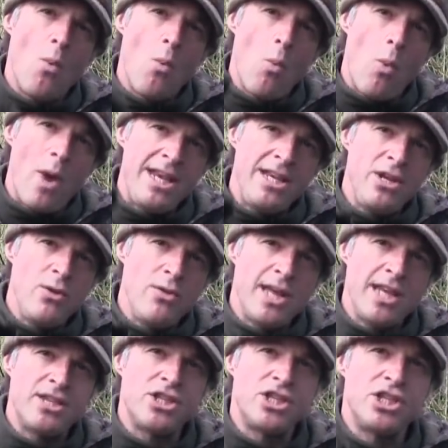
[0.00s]
when you
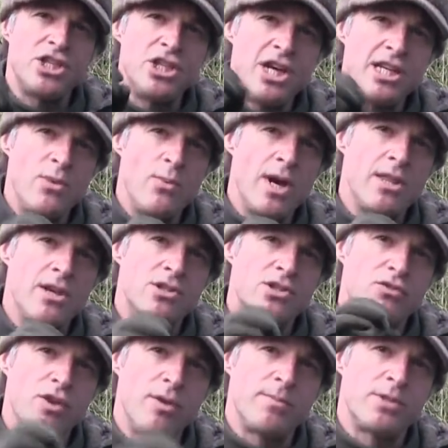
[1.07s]
then study where those
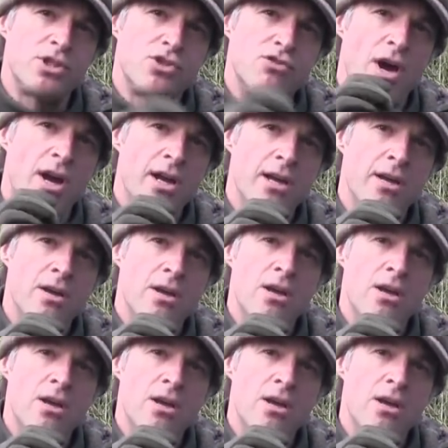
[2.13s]
groups struck,